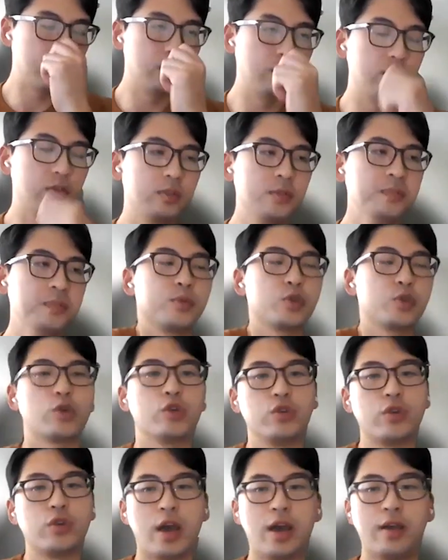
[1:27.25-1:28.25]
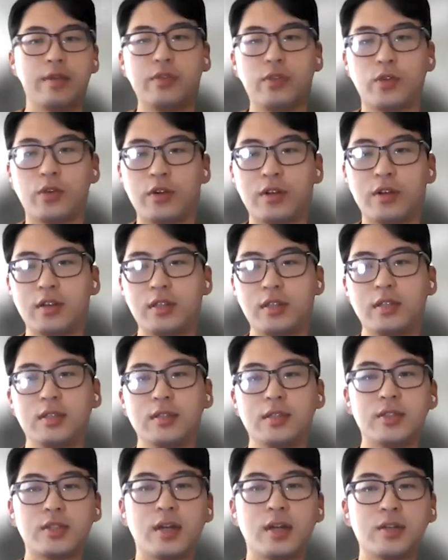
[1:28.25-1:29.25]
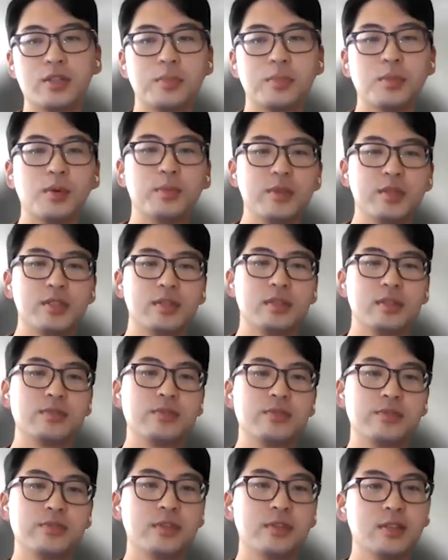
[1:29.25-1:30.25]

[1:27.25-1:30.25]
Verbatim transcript: You know, I'm sure you have your nostalgic moments of,